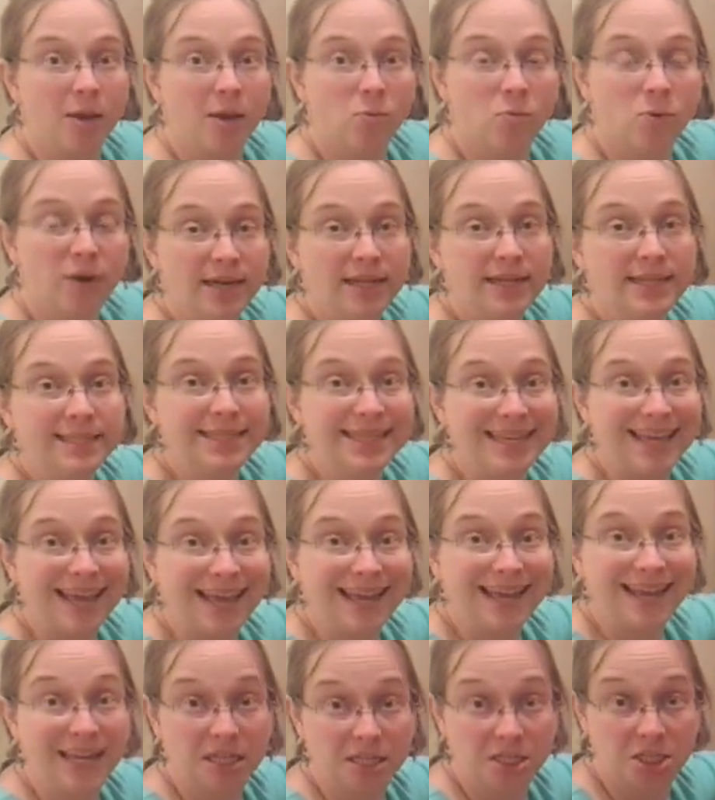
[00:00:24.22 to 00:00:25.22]
I wanted to
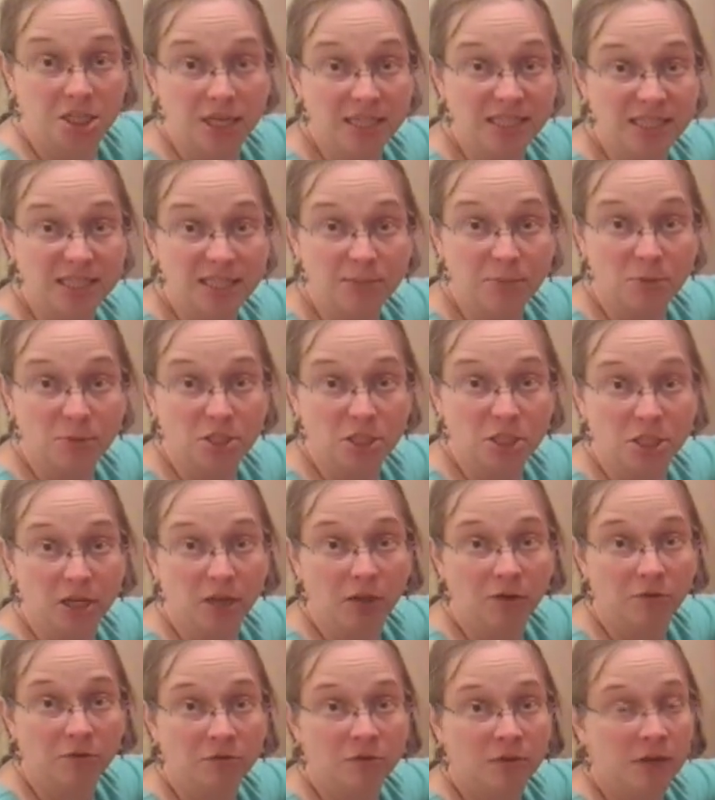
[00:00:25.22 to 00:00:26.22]
get an adjustable
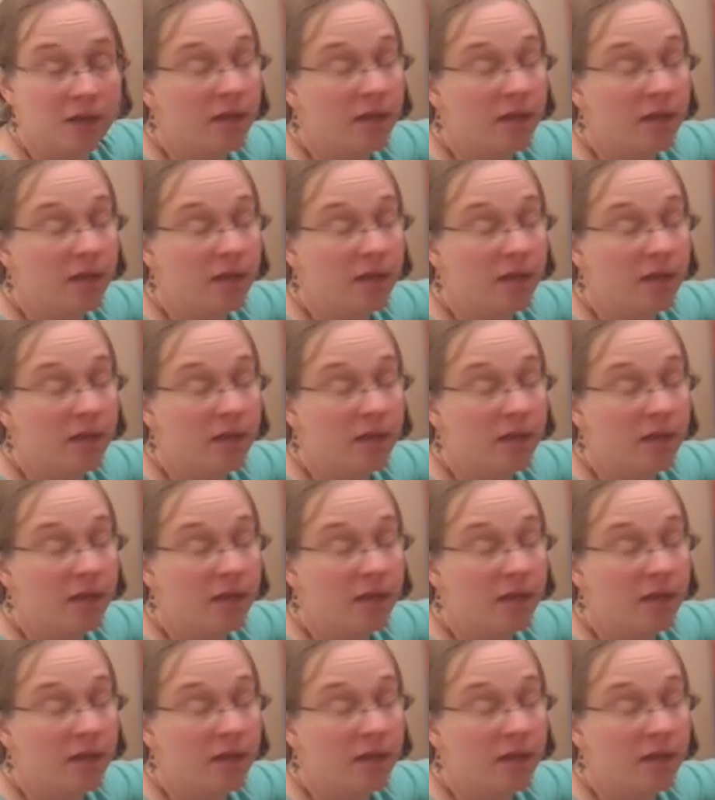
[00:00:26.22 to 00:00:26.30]
shelf